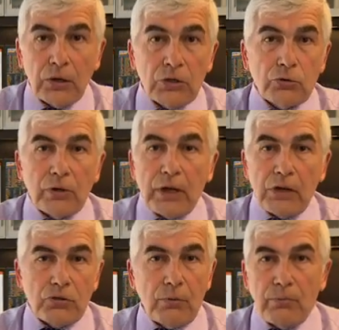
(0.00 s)
So
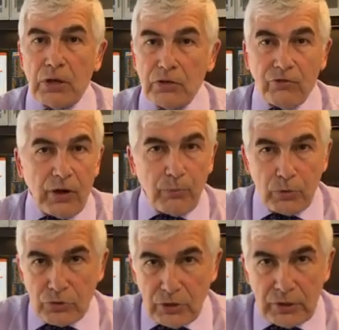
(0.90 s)
Canadian bonds
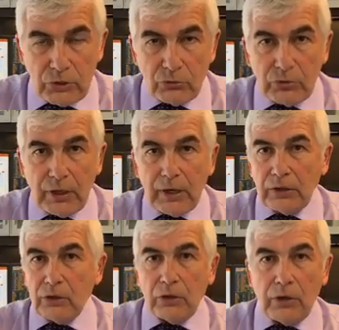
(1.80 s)
5% year to
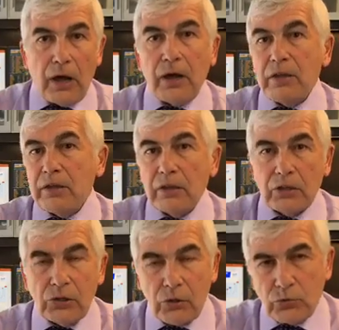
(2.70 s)
date, the high
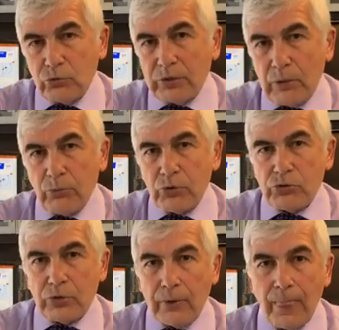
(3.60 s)
yield close to
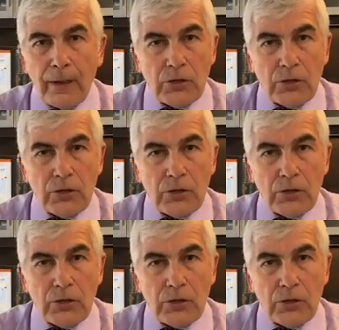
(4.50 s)
10%.